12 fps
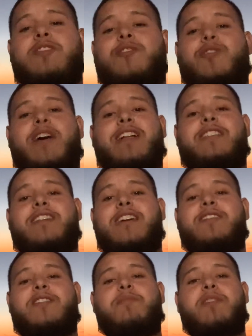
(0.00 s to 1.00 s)
So yeah,
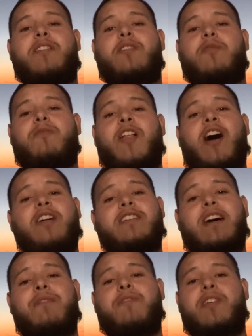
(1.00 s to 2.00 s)
today's going to be a little vlog
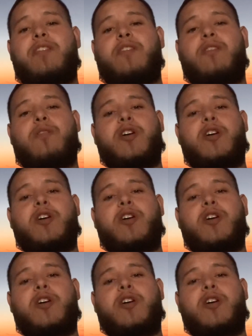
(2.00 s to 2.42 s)
type video.